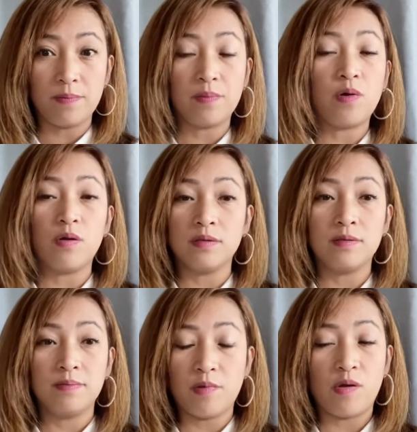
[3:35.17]

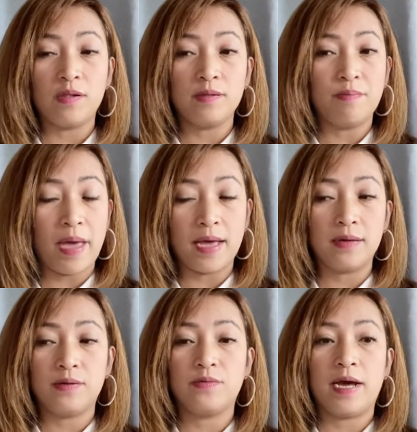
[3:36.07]
old
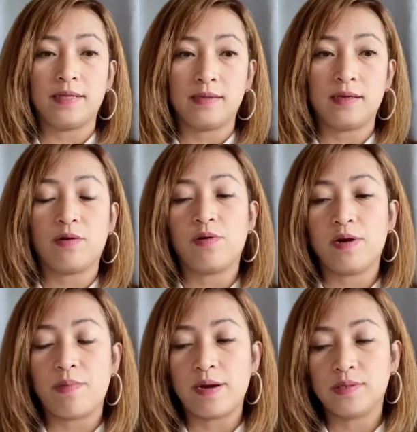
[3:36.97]
man who got the
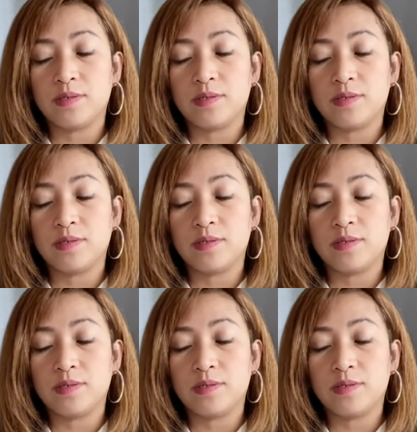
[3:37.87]
coronavirus.